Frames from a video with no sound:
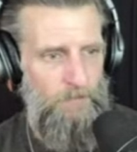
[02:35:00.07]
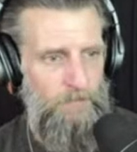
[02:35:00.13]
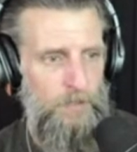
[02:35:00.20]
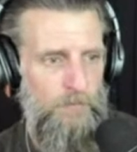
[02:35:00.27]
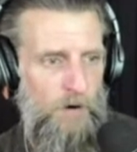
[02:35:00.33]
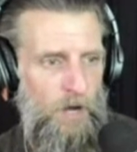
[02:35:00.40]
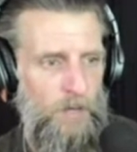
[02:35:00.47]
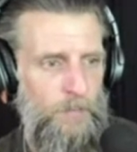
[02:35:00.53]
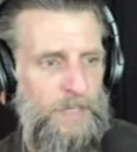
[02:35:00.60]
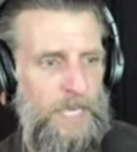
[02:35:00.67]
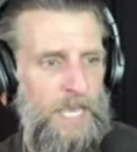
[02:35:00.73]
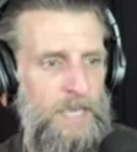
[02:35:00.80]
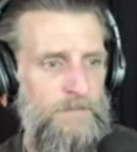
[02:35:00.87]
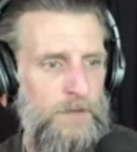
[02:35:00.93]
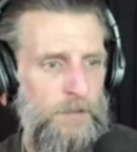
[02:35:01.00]
wrong
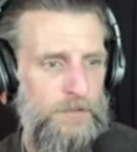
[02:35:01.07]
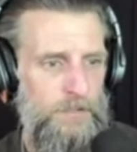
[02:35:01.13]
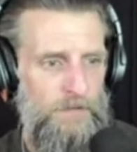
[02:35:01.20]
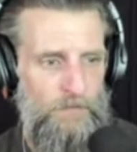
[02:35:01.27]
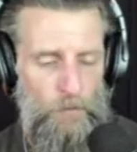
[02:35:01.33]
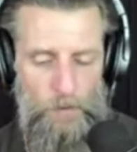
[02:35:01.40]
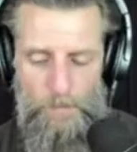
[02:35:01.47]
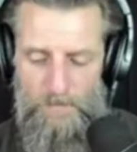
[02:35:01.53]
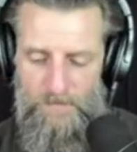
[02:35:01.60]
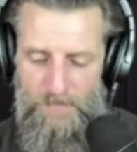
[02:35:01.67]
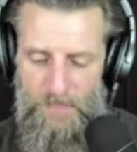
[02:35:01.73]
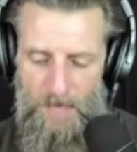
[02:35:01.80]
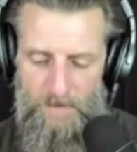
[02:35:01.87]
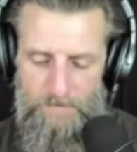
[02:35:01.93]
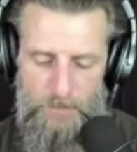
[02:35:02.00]
behavior is a form of
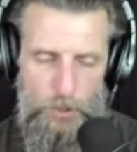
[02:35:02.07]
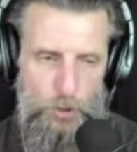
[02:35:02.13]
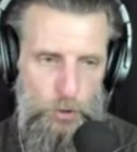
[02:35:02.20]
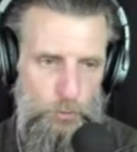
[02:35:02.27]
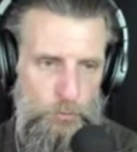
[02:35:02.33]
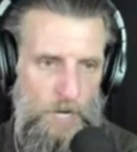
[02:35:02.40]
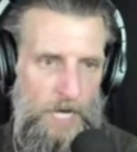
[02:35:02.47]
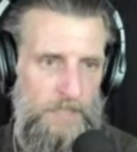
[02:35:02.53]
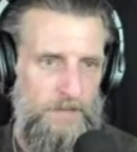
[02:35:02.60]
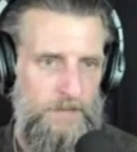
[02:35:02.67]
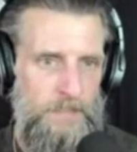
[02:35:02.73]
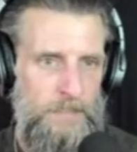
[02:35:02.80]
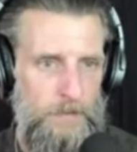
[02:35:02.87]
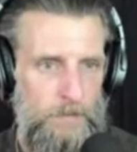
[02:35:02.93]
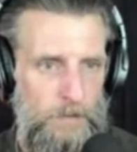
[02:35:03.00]
theft. Do not
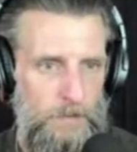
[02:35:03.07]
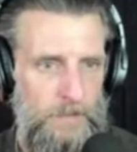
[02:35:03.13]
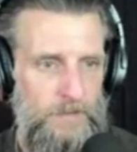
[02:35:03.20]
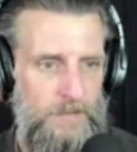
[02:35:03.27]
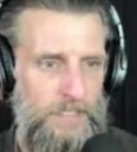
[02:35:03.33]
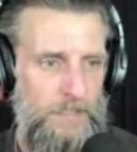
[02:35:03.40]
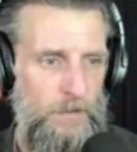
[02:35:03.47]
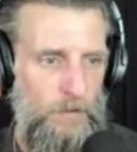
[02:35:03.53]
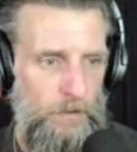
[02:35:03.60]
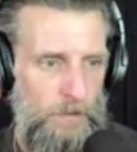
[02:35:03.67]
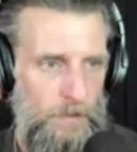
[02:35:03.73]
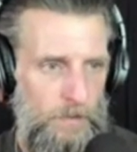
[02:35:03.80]
steal. Steal.